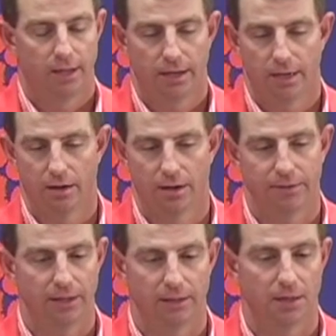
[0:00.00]

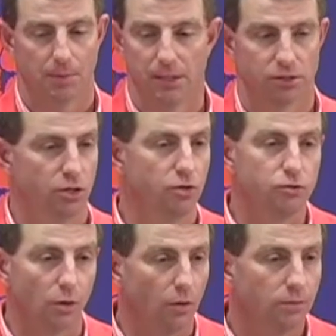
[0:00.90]
think that it plays a
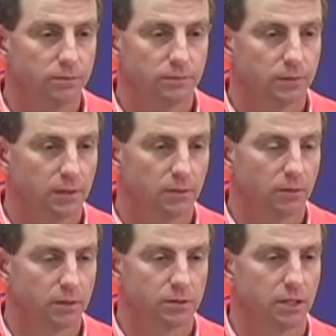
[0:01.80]
huge role. I don't
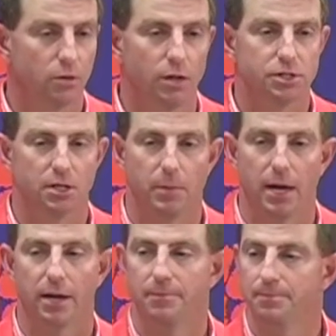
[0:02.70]
think there's any question
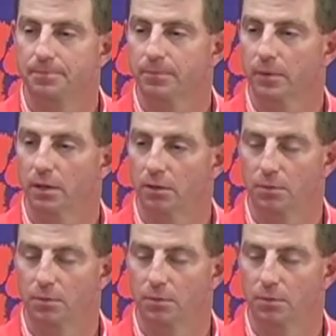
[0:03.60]
about it. You know,